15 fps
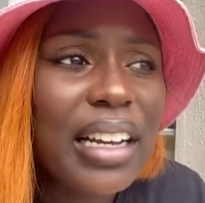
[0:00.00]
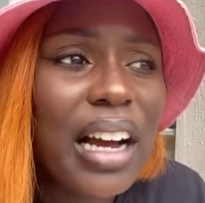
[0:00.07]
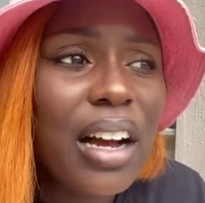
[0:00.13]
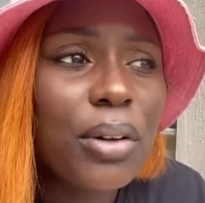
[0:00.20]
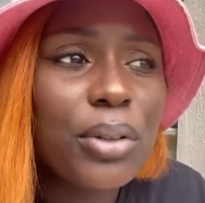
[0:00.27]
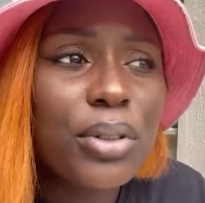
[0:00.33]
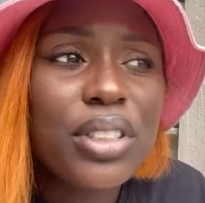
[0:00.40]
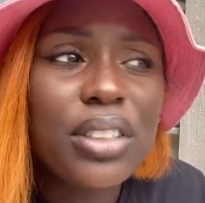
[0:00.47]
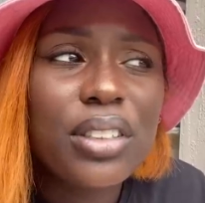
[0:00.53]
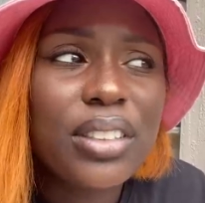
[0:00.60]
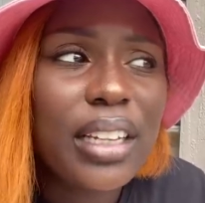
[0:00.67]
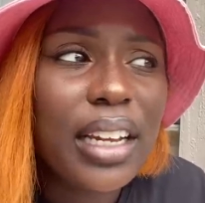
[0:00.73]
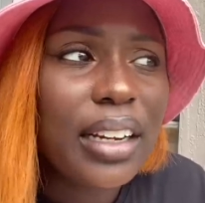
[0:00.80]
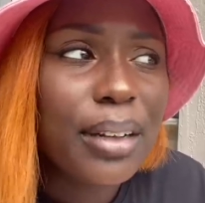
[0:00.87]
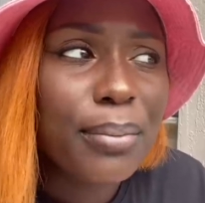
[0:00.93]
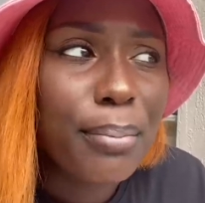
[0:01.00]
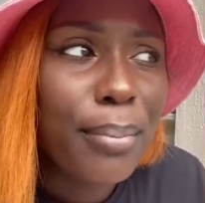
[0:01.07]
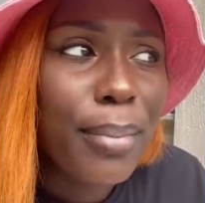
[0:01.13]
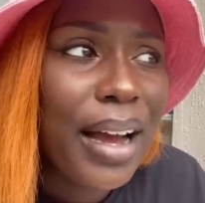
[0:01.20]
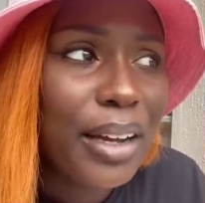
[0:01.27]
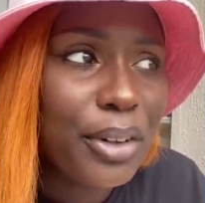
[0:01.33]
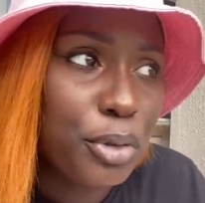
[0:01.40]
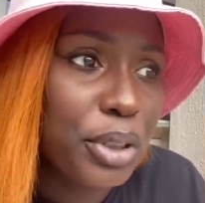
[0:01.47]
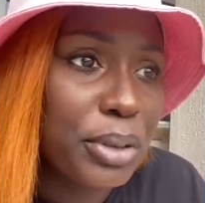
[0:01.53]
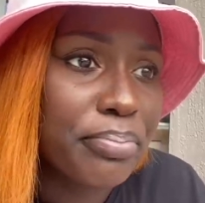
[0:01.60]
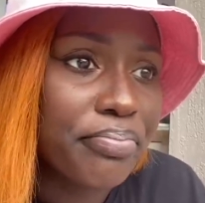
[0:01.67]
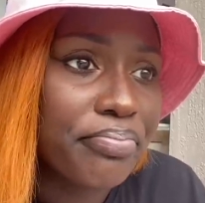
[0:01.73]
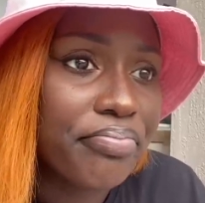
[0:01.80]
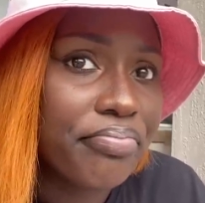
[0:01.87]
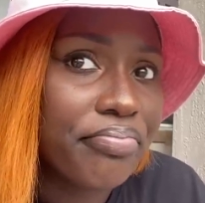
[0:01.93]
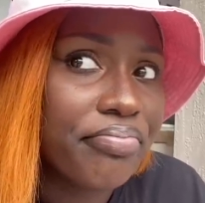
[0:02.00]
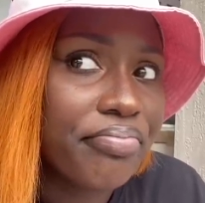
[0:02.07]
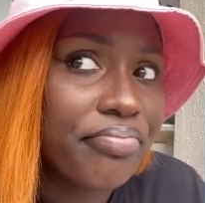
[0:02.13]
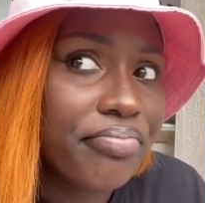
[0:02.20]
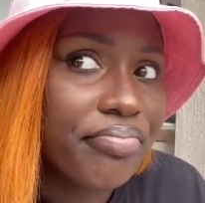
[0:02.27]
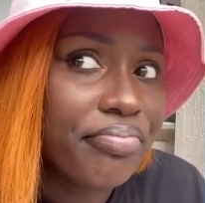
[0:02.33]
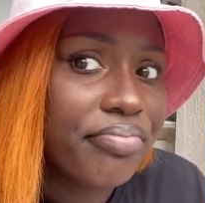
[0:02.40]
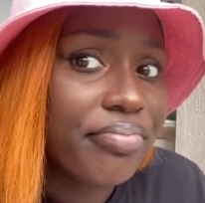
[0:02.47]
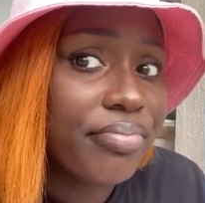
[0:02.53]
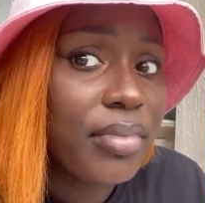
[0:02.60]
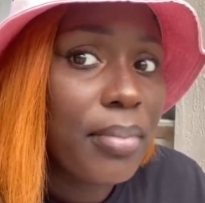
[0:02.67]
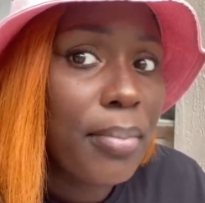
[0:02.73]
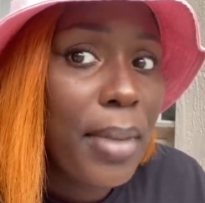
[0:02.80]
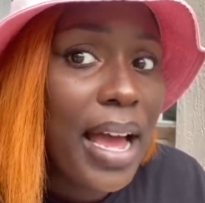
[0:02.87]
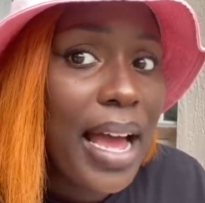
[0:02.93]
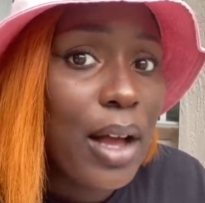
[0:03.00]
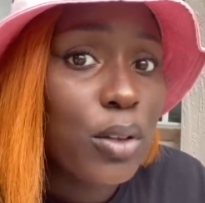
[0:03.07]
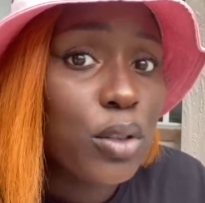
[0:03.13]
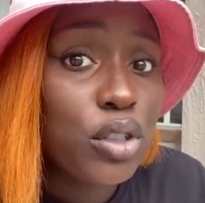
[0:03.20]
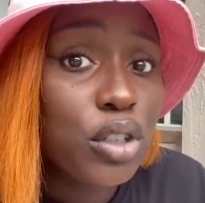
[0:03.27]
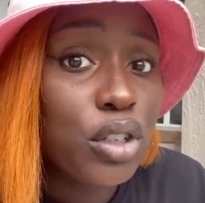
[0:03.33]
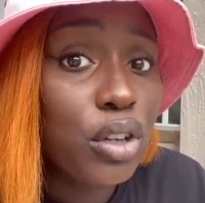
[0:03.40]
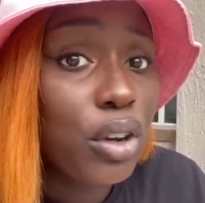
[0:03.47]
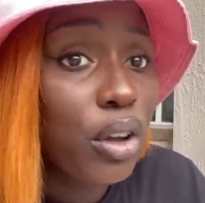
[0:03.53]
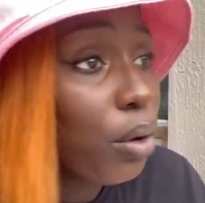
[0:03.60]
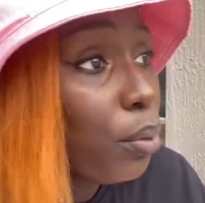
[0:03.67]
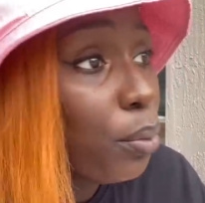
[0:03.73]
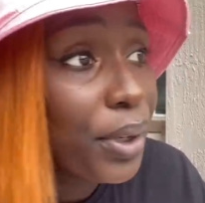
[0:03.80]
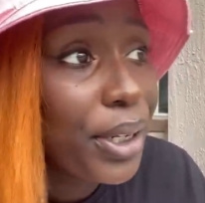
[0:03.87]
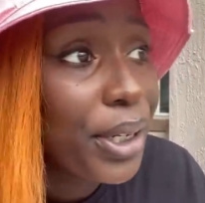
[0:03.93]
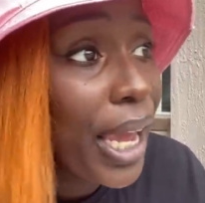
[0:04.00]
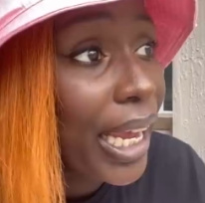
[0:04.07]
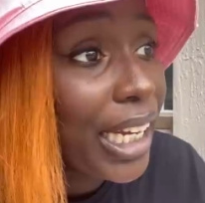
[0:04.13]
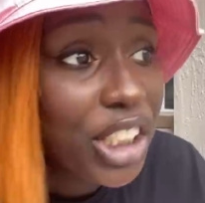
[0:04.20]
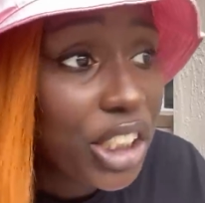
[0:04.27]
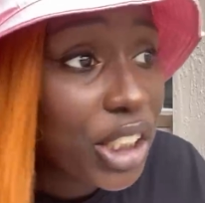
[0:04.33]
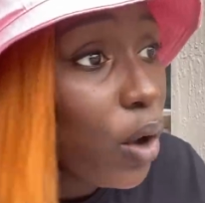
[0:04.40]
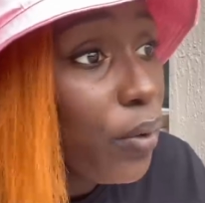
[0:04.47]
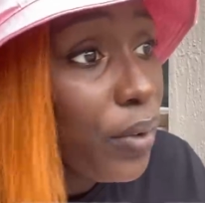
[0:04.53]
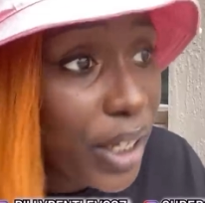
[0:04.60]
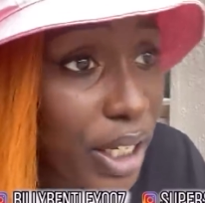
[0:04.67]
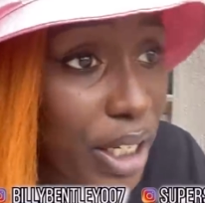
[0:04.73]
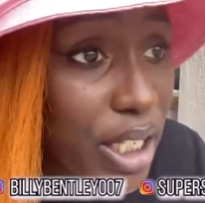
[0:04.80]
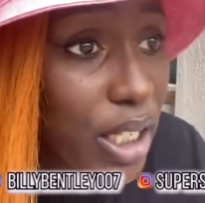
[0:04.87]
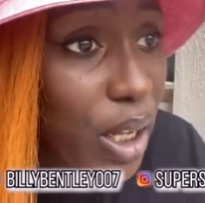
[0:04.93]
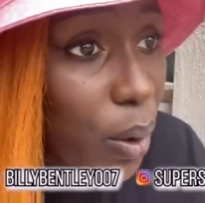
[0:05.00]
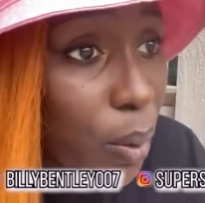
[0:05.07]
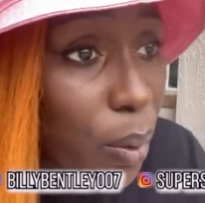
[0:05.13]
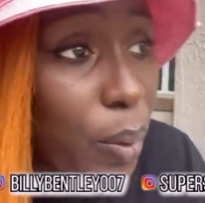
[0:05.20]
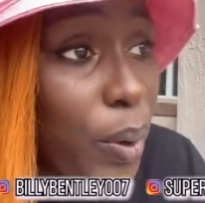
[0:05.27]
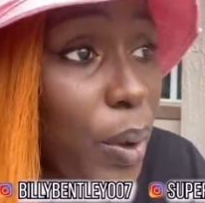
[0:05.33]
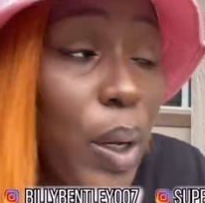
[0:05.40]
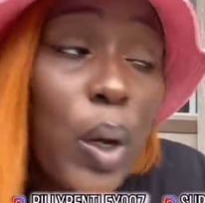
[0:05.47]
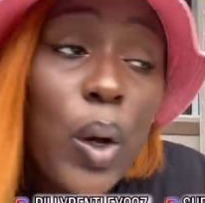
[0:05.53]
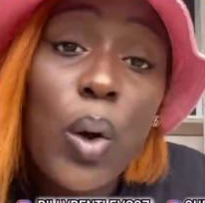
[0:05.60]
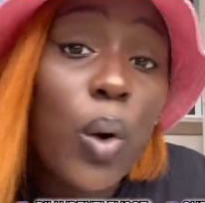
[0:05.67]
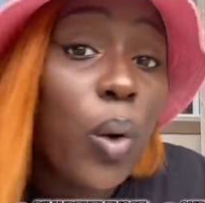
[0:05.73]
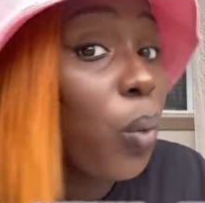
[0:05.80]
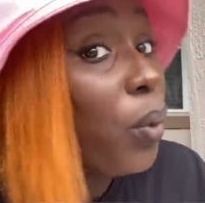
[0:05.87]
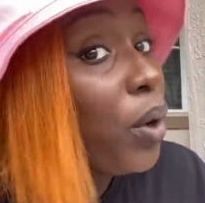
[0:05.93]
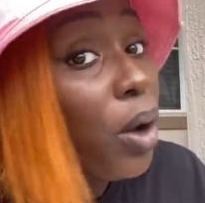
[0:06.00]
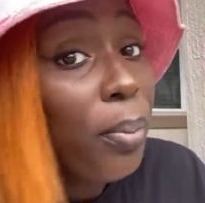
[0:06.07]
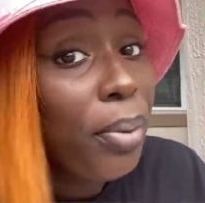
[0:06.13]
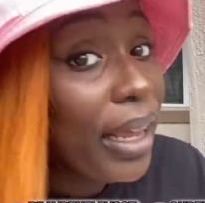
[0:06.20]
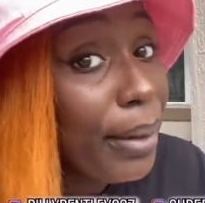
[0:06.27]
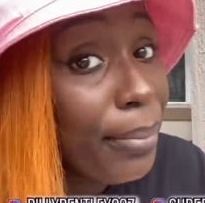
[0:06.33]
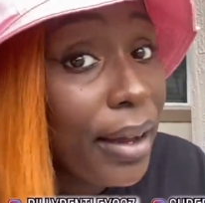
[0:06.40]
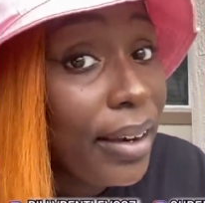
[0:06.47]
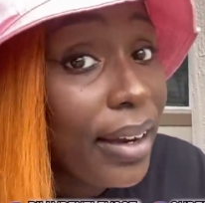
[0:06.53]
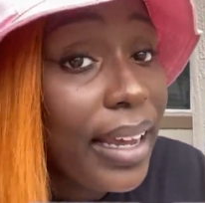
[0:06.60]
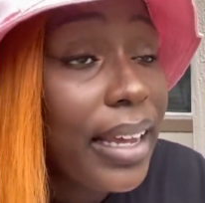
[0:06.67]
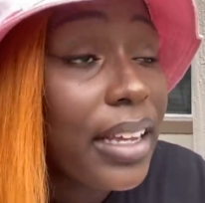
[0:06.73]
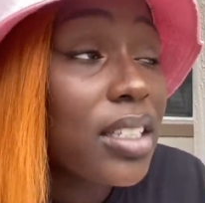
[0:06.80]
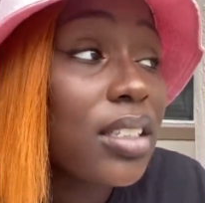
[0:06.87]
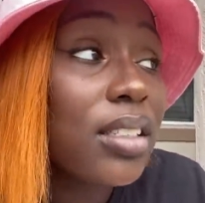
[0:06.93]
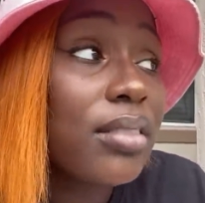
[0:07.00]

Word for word: how it was inside of my crib, my house. You know, we Haitian over here, so we don't play about that.